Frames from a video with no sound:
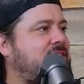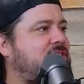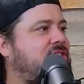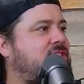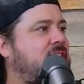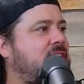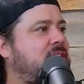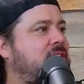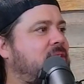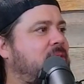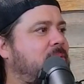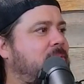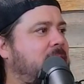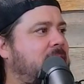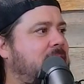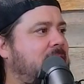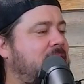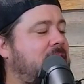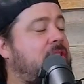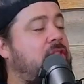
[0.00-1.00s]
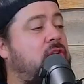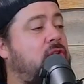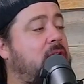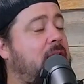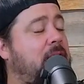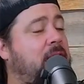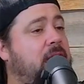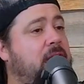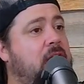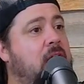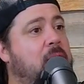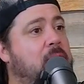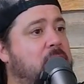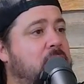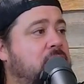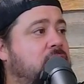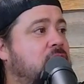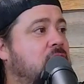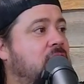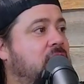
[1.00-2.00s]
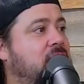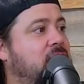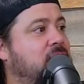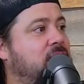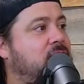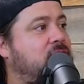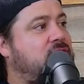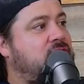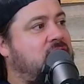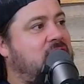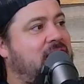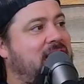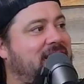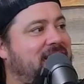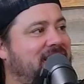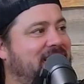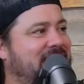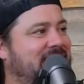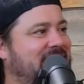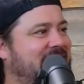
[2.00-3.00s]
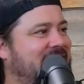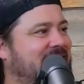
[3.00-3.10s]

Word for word: like genital reality. They're not like I want a tighter vagina.